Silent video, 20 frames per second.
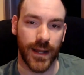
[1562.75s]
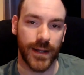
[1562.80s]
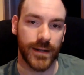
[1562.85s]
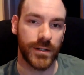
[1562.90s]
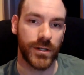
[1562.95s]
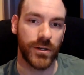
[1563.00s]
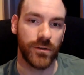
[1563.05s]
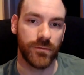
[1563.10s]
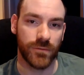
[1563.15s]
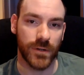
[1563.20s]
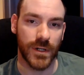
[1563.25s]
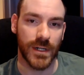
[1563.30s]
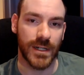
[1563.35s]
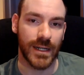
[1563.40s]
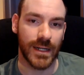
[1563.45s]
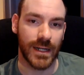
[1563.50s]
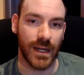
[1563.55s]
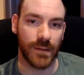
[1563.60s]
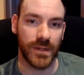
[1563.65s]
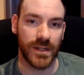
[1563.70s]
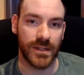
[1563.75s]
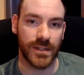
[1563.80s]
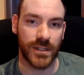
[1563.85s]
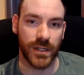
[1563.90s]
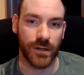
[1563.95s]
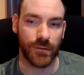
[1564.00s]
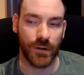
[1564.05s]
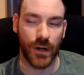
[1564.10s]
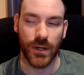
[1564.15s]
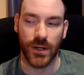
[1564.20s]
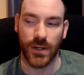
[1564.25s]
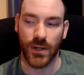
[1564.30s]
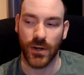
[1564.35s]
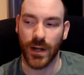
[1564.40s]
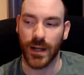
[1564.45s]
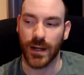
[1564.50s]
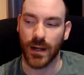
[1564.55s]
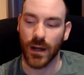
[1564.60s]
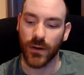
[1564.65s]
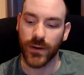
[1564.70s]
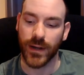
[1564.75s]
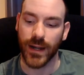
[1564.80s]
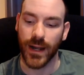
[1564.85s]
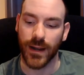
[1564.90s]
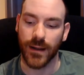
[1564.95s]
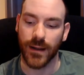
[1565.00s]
you really come into your own. You're like, okay,